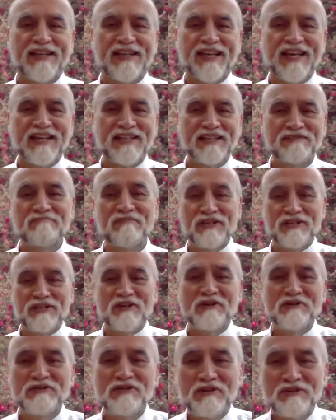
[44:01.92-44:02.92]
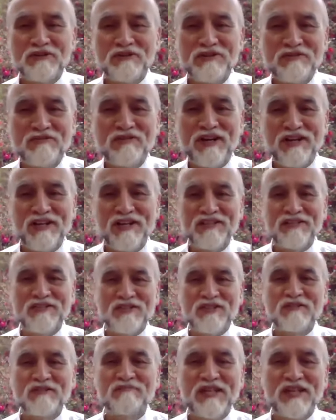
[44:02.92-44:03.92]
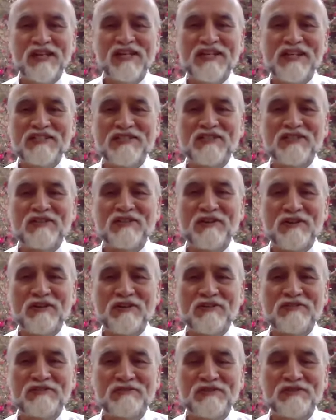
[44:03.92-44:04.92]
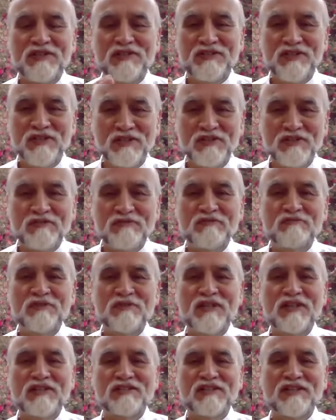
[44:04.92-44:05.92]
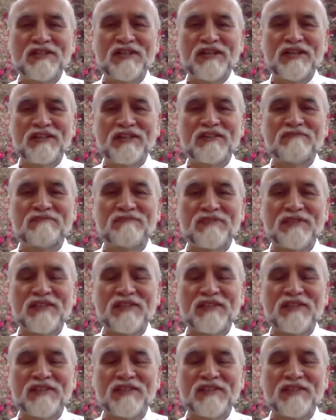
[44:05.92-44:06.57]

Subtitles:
And in my own yoga training some decades ago with a teacher from Calcutta,